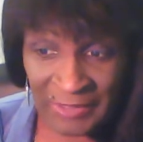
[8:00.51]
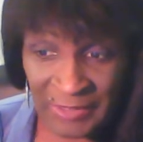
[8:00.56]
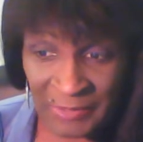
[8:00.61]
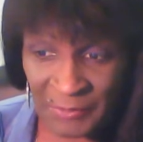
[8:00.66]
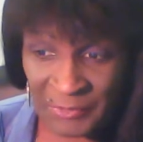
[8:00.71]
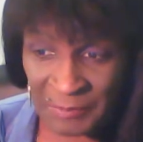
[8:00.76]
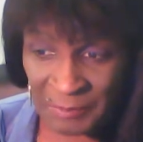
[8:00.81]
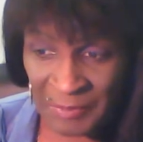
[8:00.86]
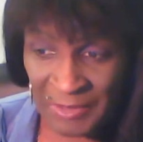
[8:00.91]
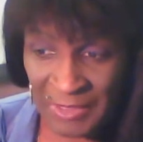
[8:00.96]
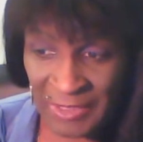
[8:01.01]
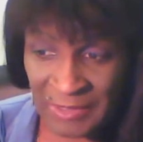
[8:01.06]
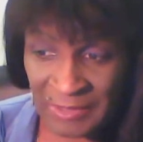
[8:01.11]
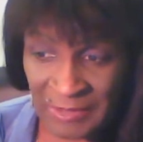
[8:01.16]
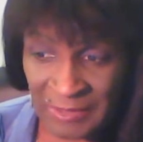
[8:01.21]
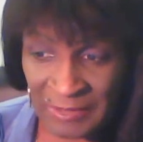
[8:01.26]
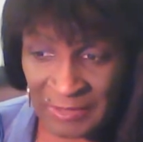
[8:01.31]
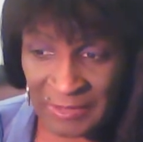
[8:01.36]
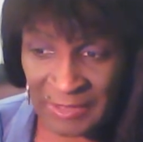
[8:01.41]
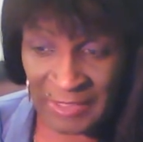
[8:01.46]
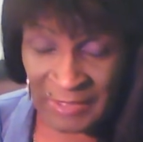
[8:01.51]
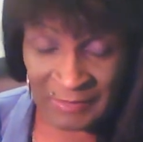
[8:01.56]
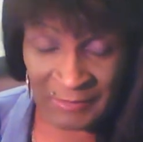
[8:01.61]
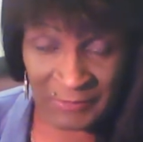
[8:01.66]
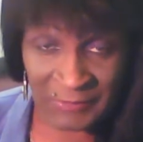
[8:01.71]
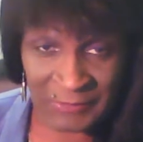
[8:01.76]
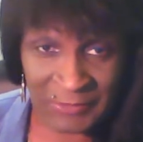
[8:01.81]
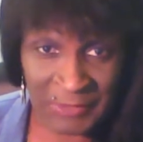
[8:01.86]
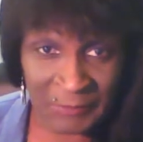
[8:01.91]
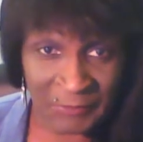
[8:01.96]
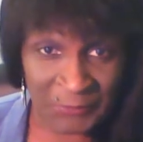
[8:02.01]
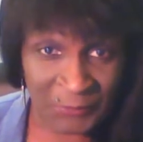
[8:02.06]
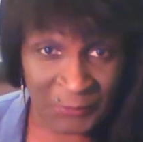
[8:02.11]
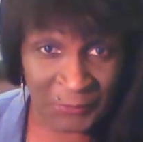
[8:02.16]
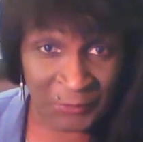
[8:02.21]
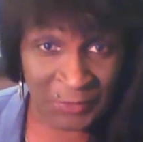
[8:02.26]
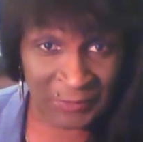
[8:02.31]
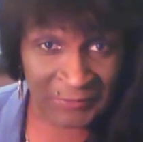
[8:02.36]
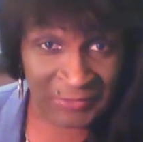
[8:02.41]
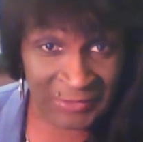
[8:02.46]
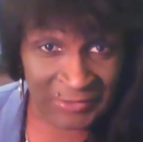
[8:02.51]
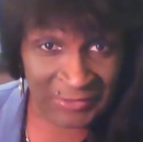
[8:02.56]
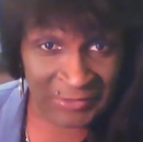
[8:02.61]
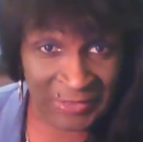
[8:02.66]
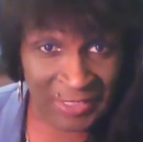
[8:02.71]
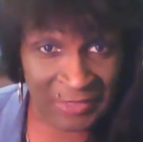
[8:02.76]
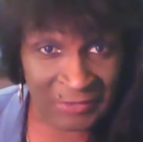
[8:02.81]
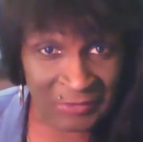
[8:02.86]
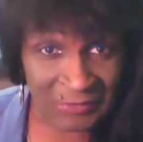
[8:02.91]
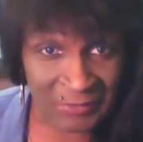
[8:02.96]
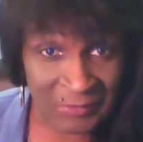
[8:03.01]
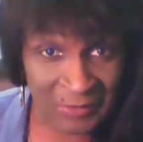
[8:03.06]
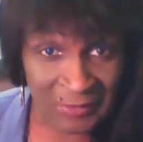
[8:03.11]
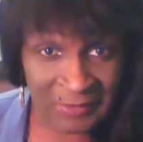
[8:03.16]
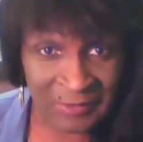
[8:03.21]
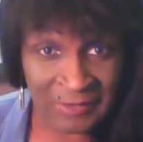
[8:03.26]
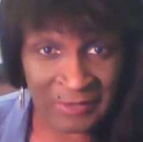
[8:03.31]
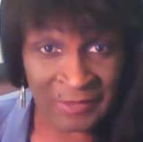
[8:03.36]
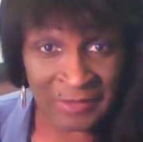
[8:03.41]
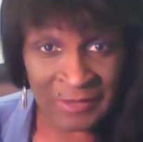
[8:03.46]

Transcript: It was a body that was full of testosterone.